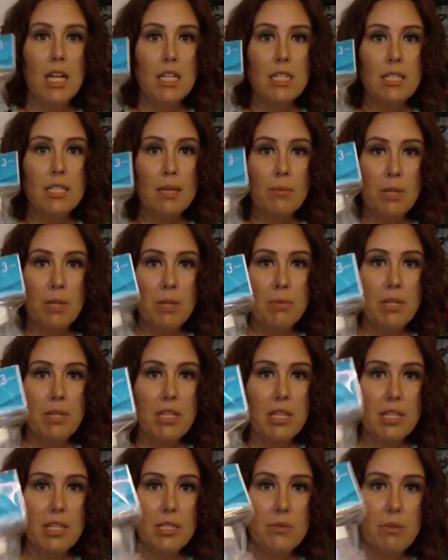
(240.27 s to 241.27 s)
So I'm going to
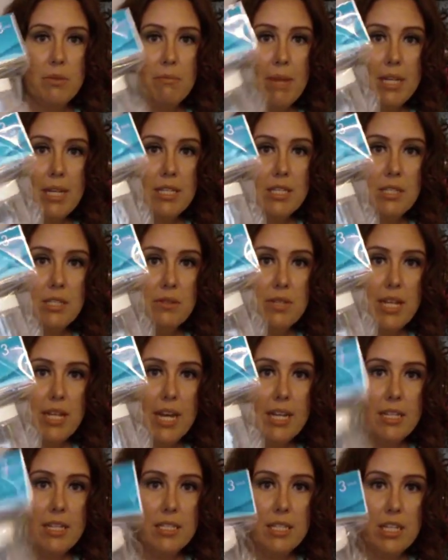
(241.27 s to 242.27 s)
put these with my
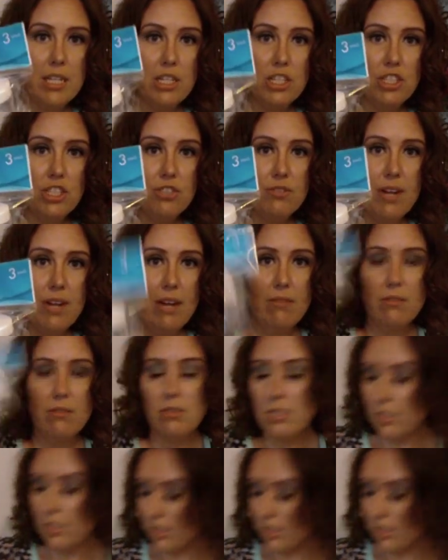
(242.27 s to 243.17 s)
suitcase and travel